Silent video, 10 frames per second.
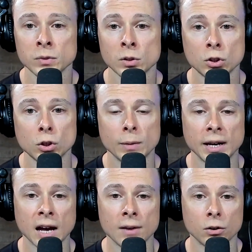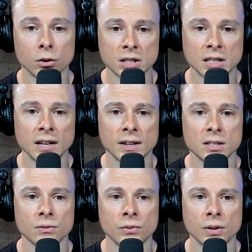So you may have a state
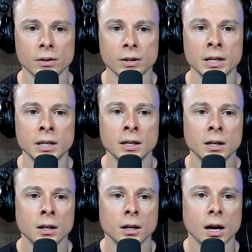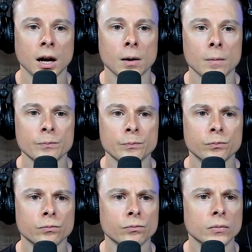that's a very,
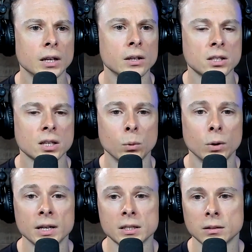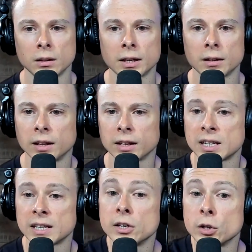in some ways, like, let's
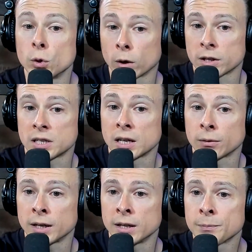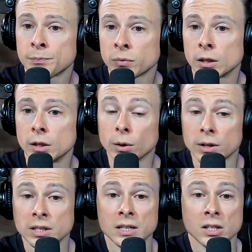say New York State, right? New York
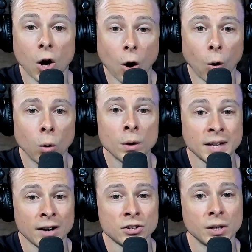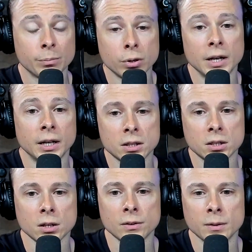State as a whole is actually a pretty
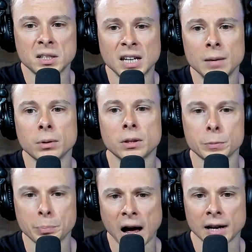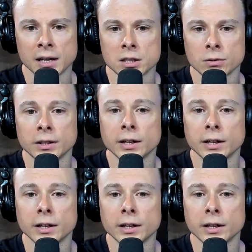conservative state, but there's pockets, right?